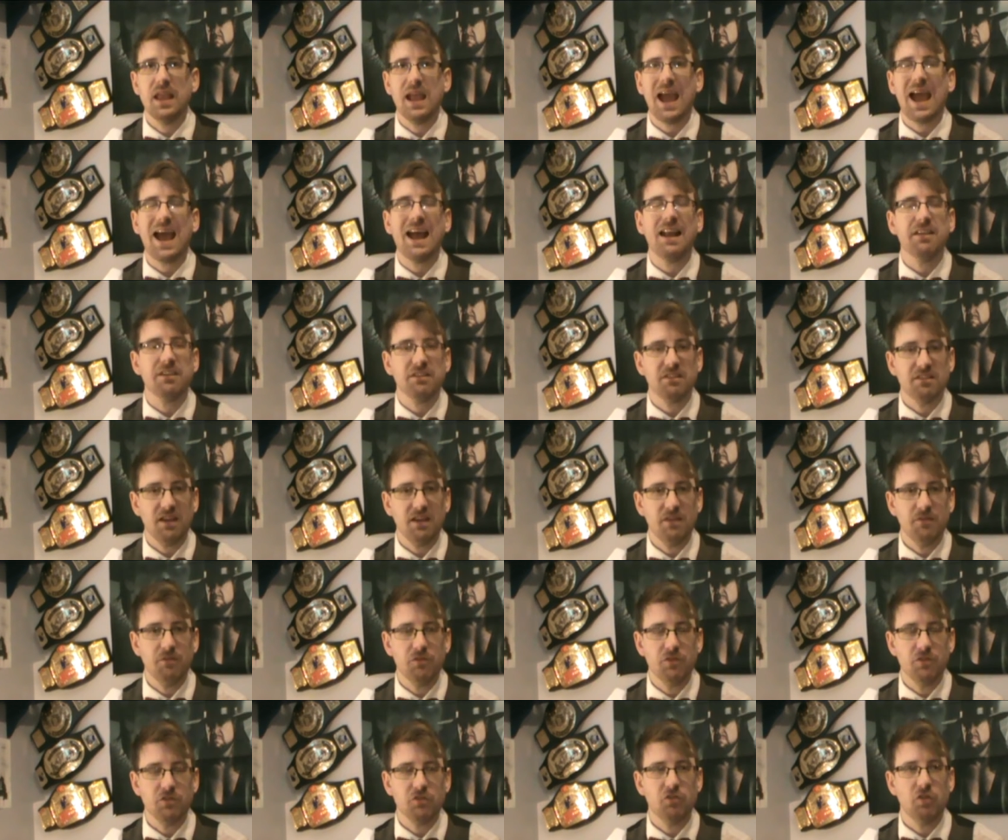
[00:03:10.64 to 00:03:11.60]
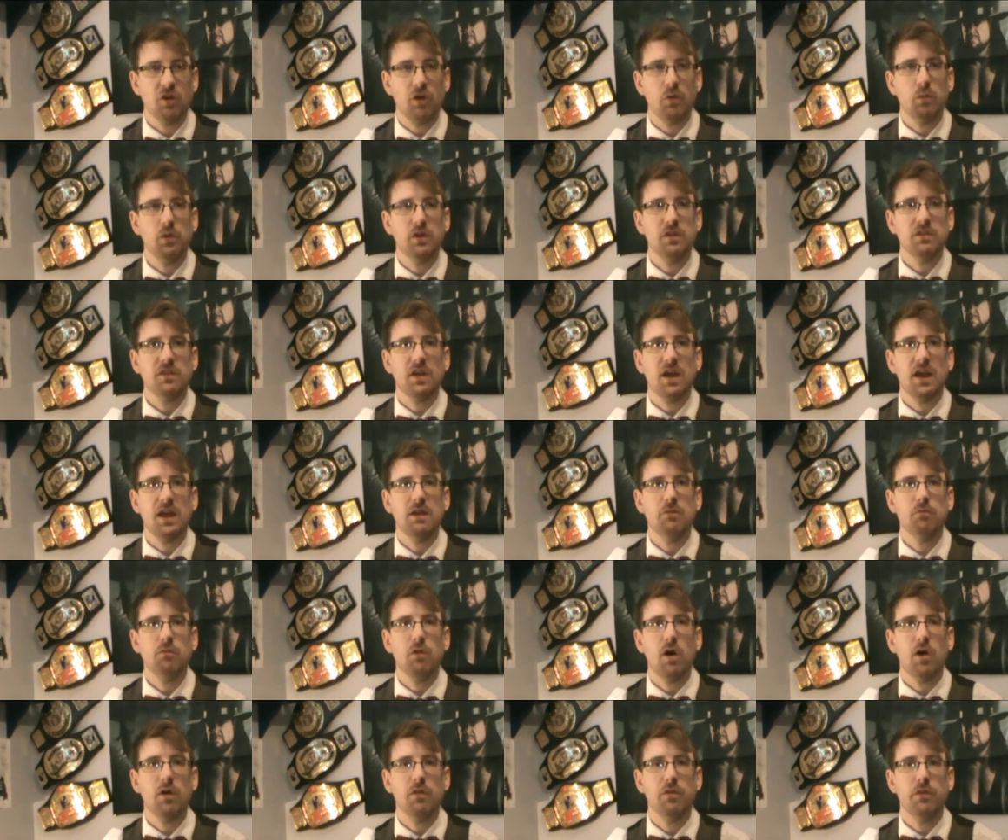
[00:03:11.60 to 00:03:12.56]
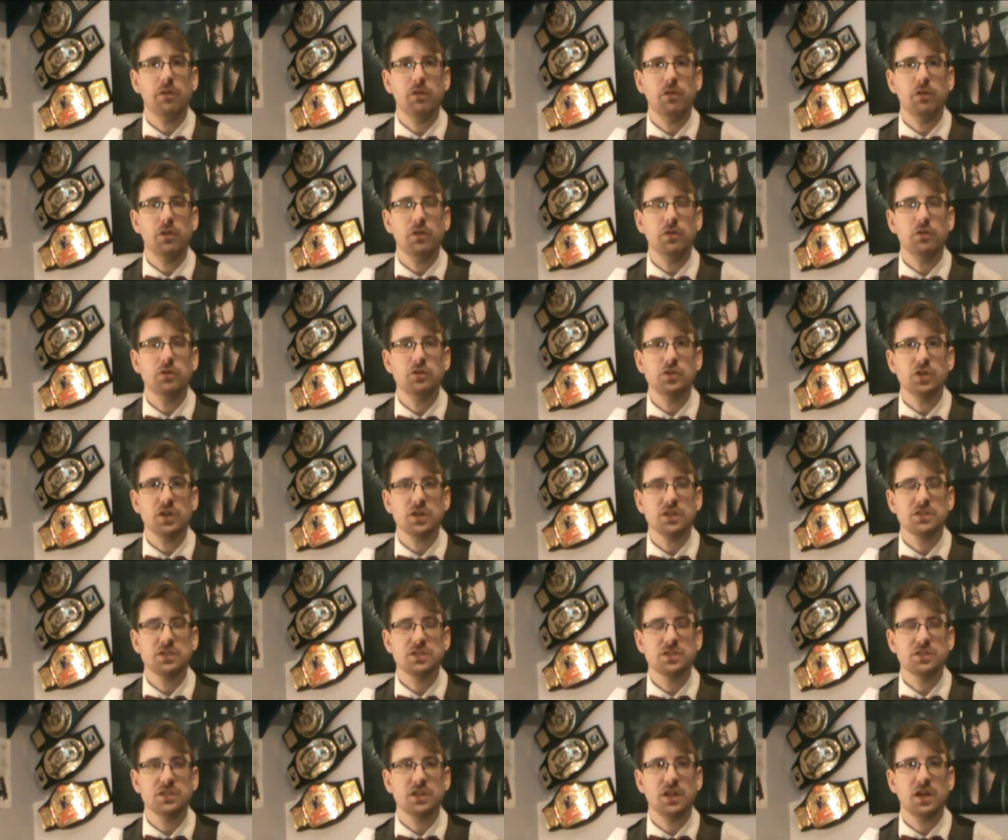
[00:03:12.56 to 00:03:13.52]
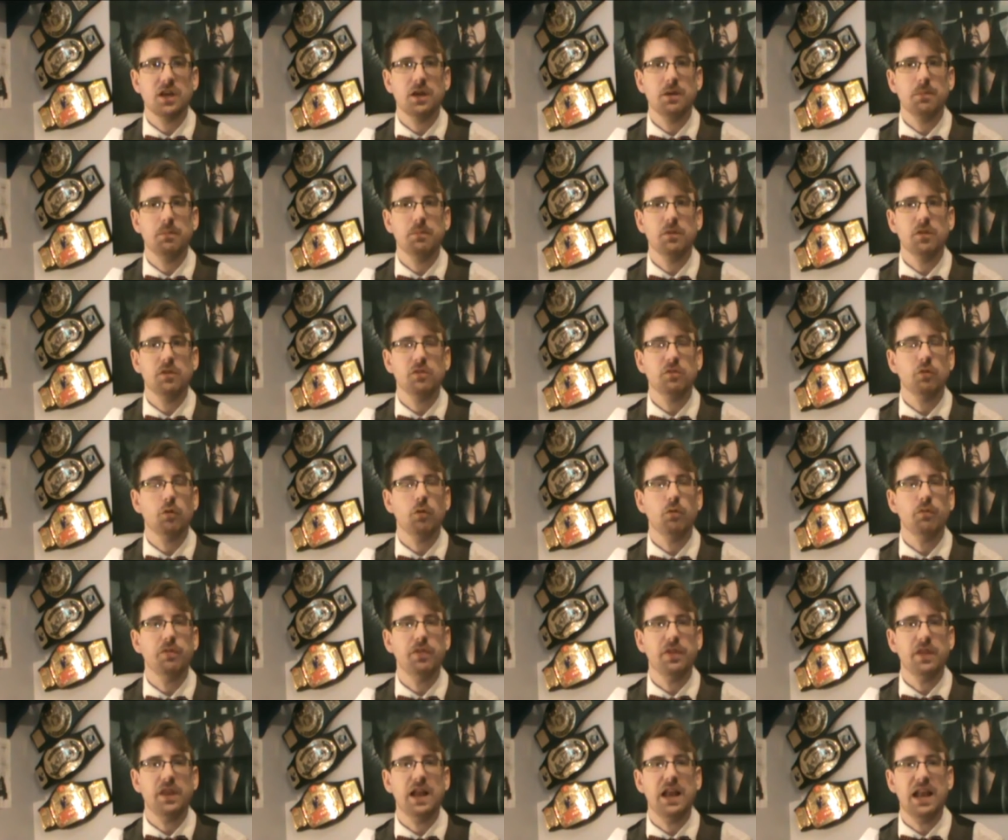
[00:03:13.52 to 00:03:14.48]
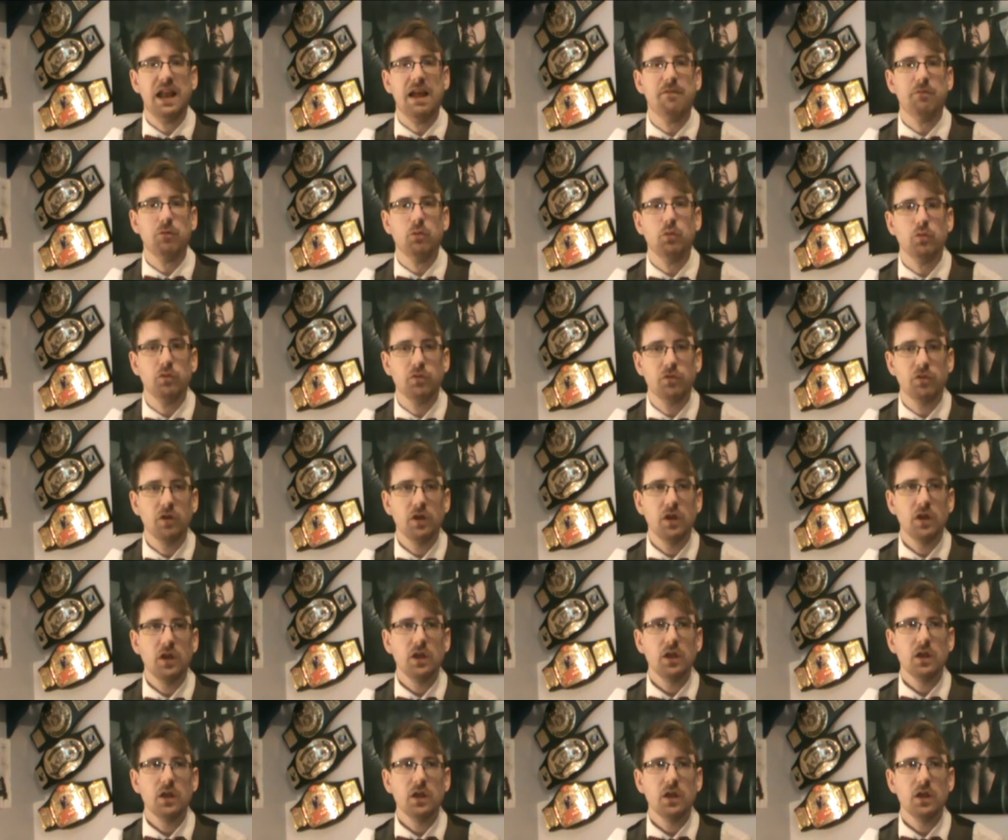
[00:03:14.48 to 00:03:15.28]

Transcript: additives, shall we say, rather than just the sort of the levels